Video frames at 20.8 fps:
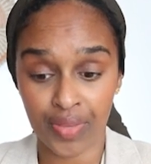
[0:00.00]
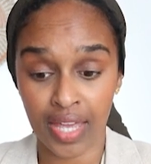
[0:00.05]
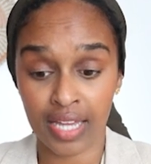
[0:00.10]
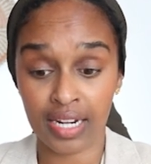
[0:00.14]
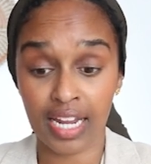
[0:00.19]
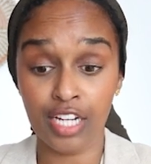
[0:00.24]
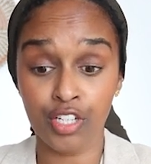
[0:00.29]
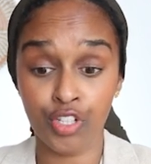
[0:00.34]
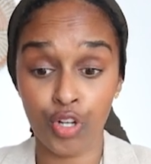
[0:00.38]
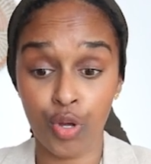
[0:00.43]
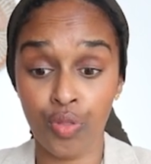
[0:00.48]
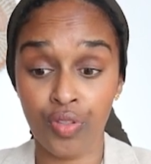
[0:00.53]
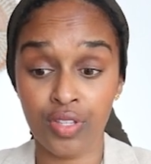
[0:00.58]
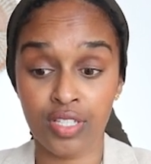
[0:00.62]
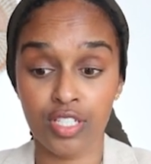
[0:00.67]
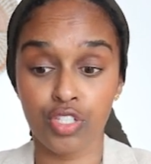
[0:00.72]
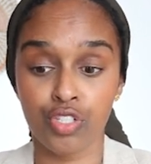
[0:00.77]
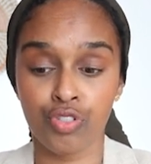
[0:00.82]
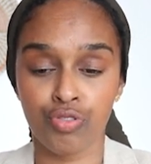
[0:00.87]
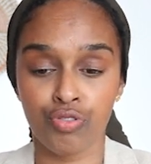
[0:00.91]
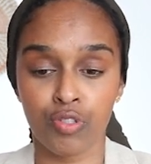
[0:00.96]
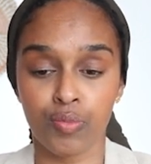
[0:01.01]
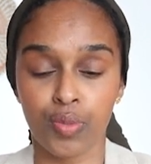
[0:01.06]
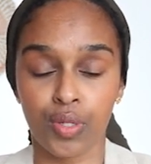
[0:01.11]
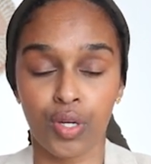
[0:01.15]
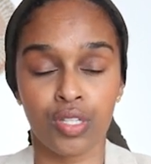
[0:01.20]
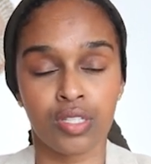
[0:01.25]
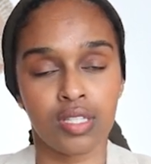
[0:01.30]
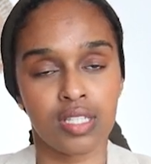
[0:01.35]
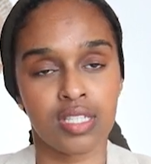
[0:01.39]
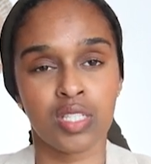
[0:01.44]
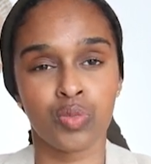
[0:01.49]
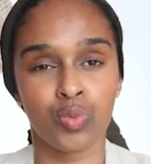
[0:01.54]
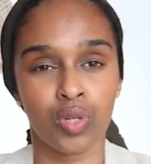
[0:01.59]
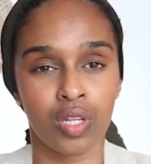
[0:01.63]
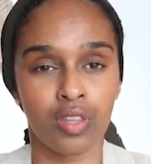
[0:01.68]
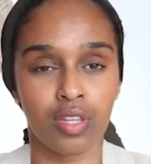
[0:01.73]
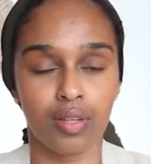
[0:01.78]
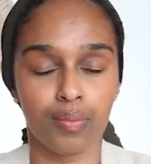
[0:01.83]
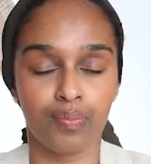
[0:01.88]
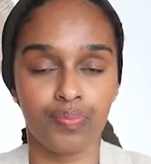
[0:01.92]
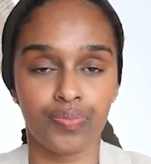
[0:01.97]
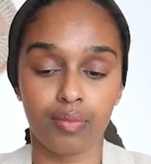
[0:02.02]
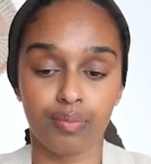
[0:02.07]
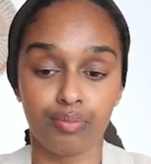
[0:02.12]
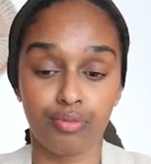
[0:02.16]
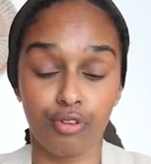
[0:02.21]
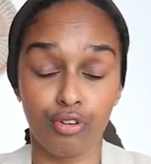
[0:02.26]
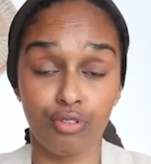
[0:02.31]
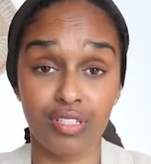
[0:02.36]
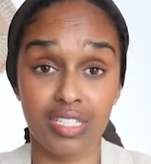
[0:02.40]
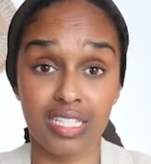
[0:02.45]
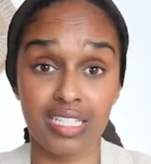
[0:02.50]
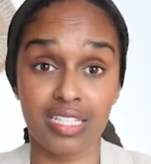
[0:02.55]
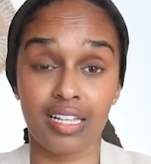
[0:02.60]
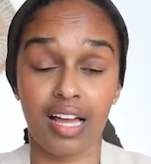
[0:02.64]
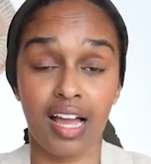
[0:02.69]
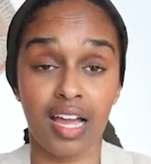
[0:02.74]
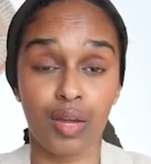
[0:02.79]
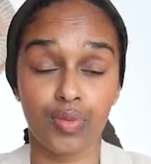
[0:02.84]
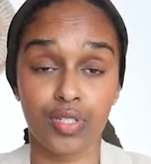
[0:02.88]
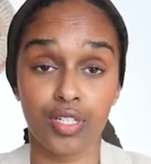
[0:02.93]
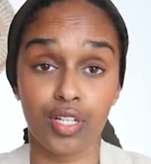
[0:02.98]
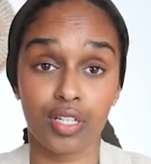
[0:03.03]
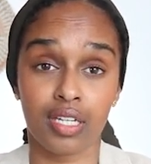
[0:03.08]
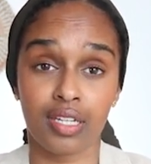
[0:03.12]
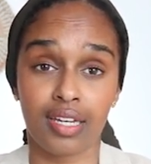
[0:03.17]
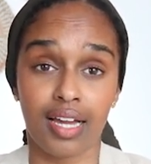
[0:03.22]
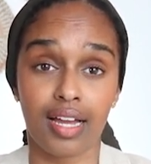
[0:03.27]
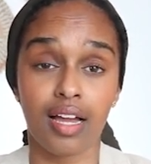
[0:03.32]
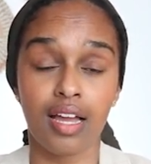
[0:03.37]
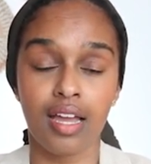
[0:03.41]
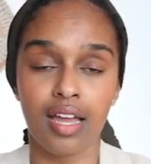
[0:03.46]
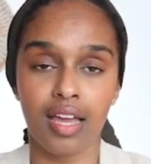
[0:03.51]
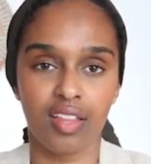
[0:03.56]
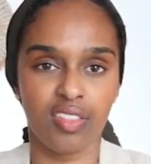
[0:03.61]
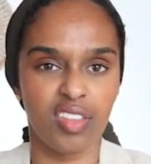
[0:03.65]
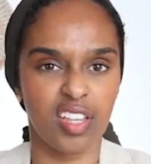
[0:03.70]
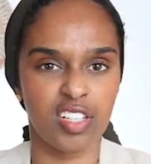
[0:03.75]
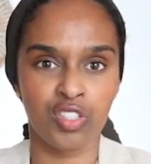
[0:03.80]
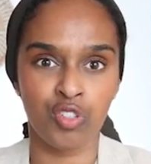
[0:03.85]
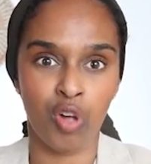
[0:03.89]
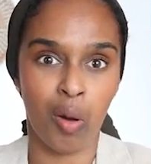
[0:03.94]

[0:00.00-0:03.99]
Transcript: And I know this is true because this is one of the proteins that I was looking at there's